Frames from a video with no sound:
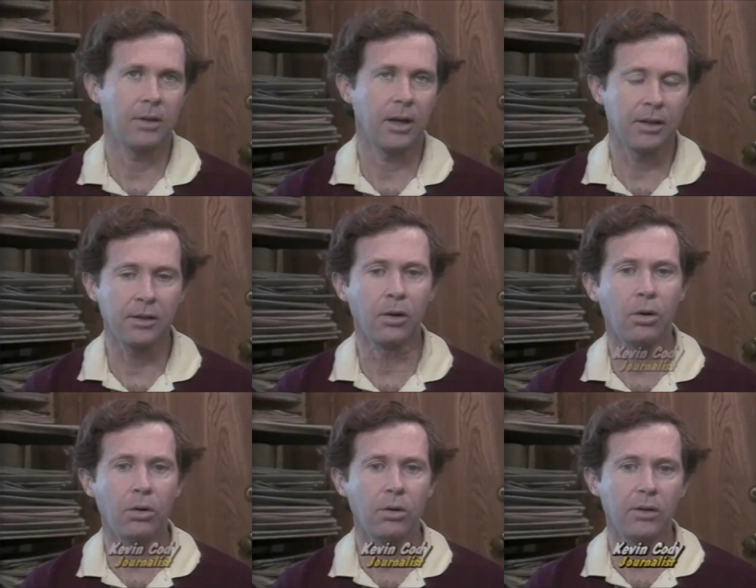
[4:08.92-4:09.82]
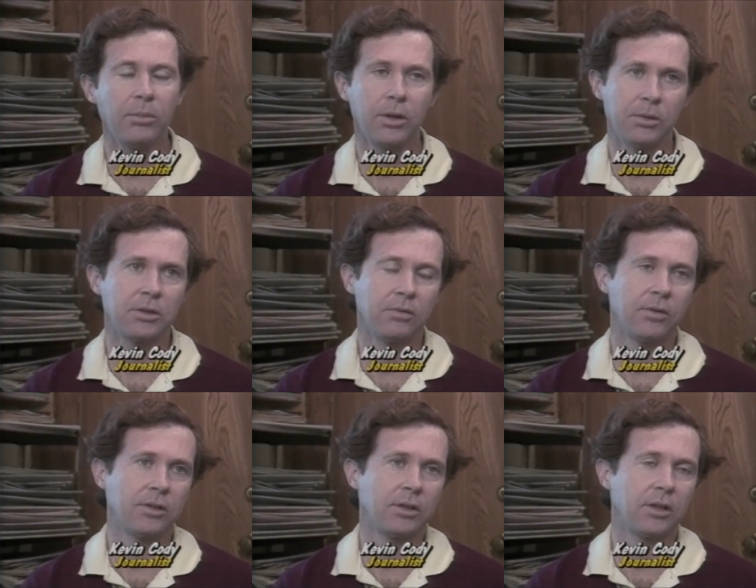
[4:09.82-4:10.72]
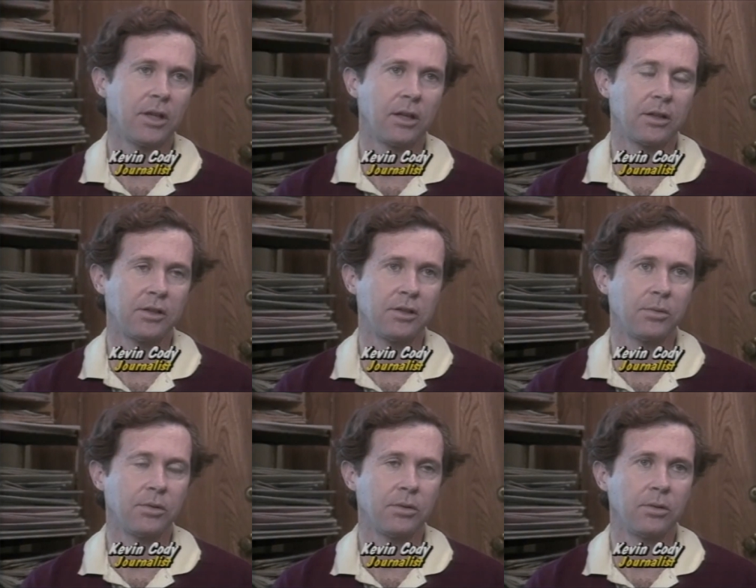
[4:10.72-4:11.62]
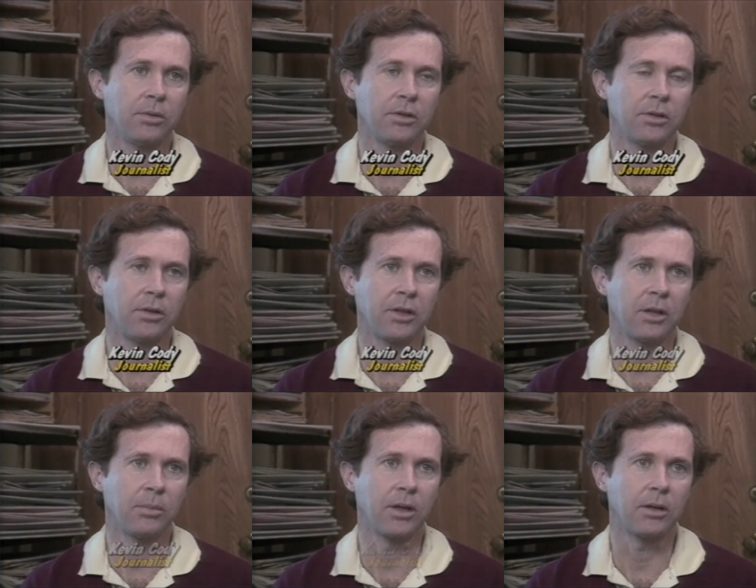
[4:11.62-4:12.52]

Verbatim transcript: think the whole, everybody was convinced that the allegations were true when the story came out.